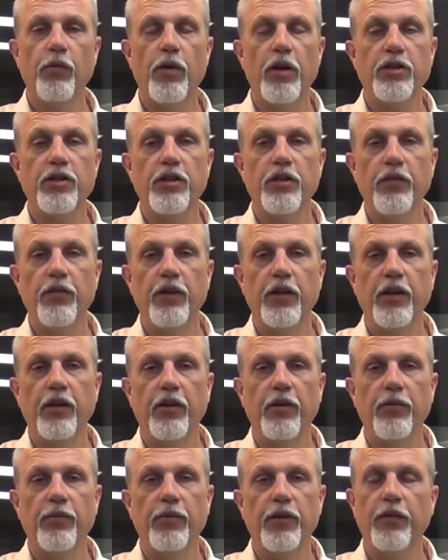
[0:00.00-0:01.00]
watching the
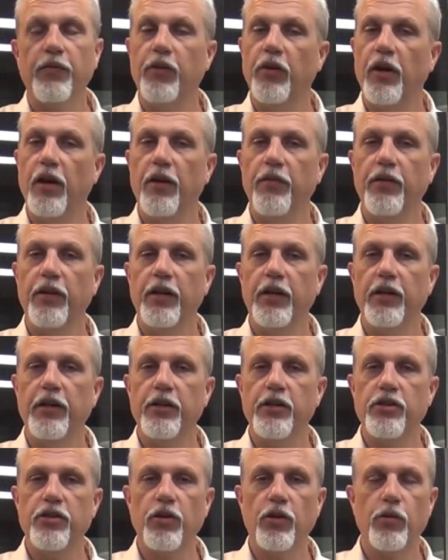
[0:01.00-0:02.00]
video. If you have any
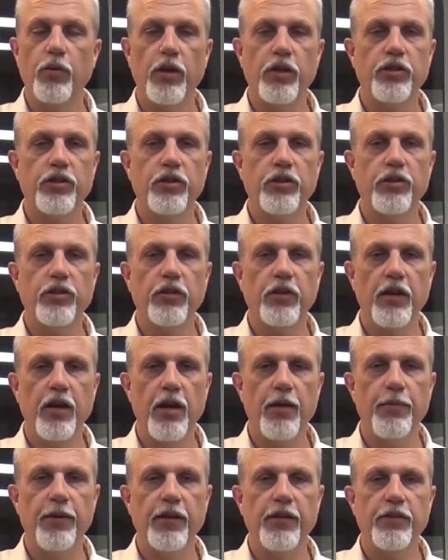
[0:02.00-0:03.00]
additional questions or
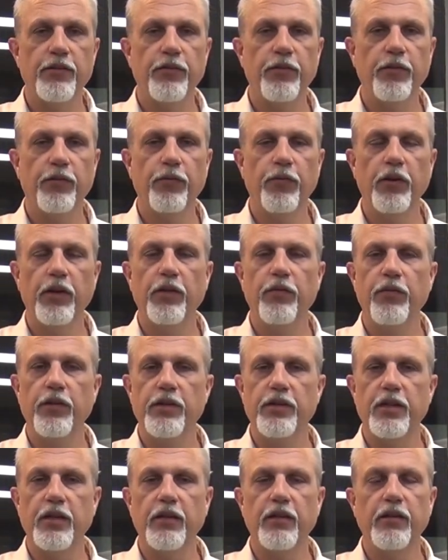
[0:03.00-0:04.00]
comments, feel free to
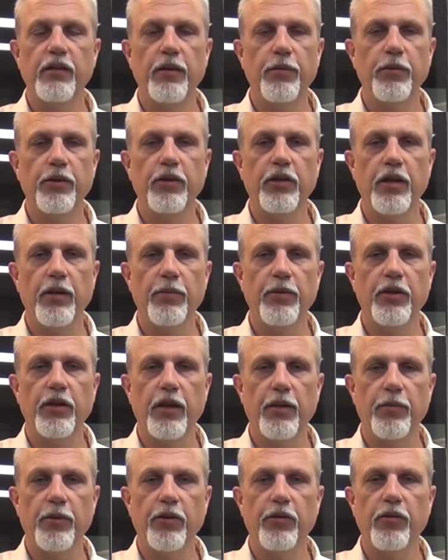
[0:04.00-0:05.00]
visit
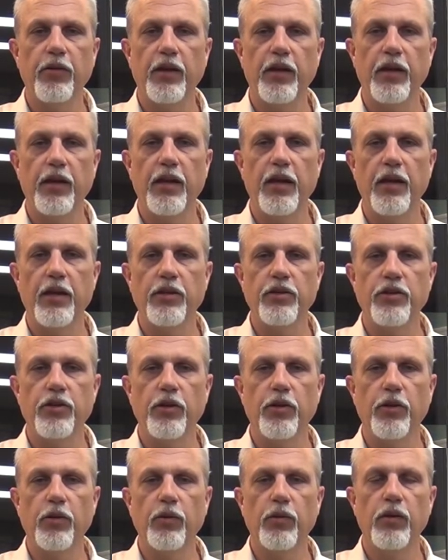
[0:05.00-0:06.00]

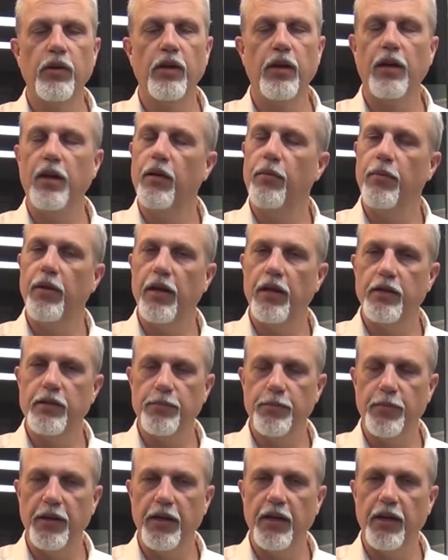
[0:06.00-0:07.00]

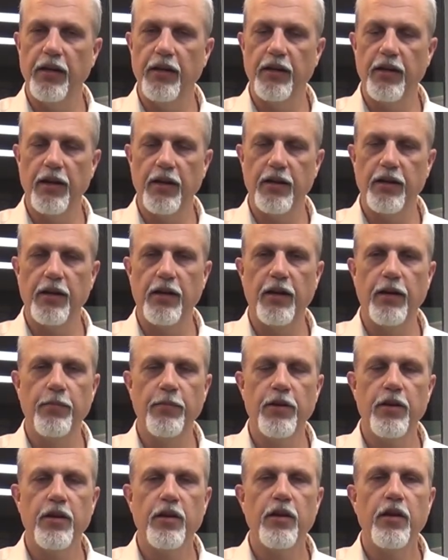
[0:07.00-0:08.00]
www.nsumsp.com
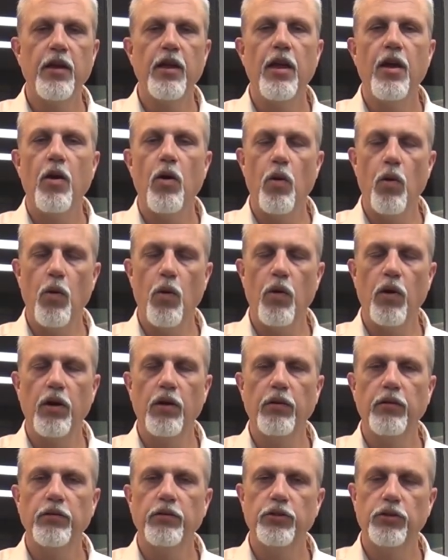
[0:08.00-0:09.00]

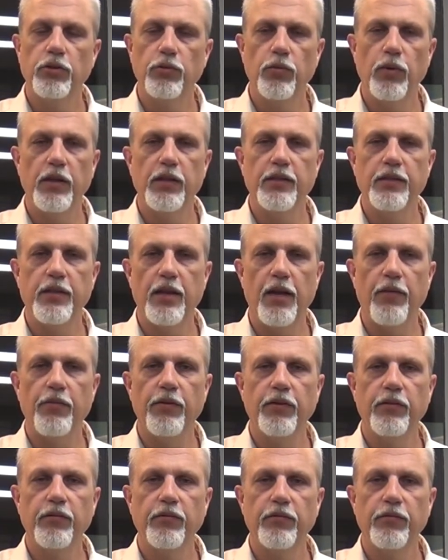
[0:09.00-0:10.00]
or
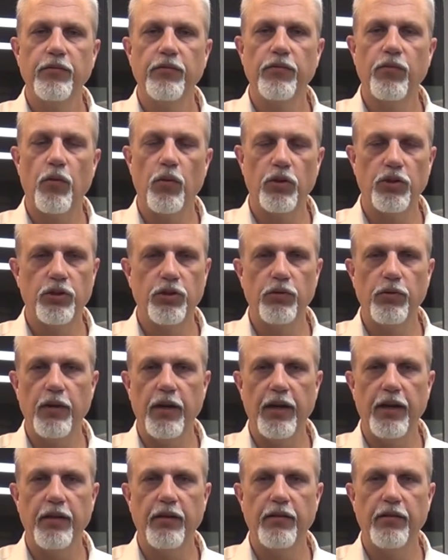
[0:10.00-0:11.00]

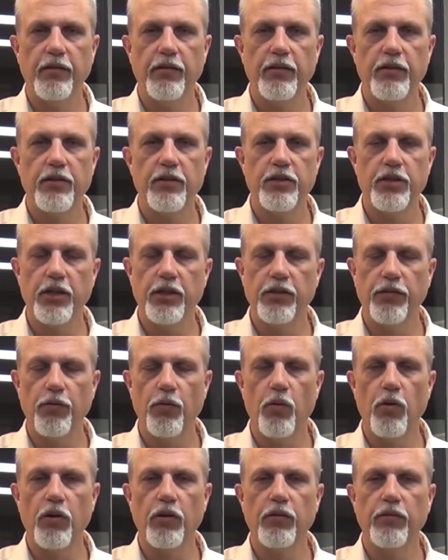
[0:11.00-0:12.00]

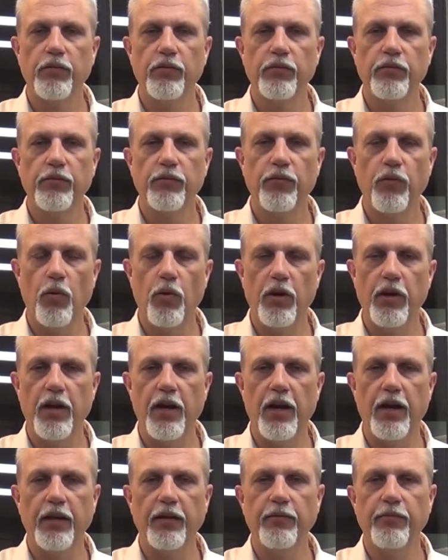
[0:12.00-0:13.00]

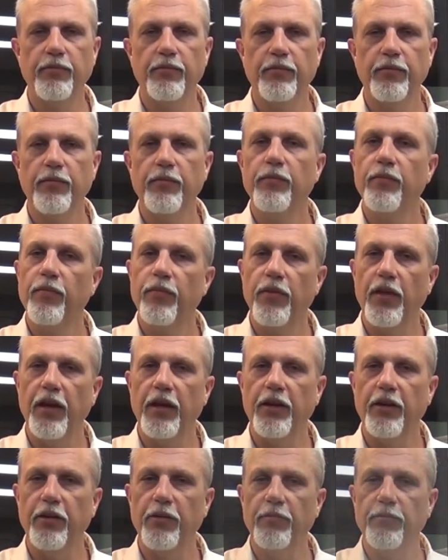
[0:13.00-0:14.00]
217-428-6449.
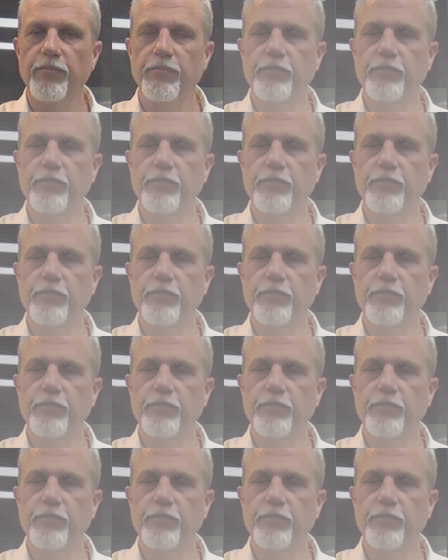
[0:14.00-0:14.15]
Thank you.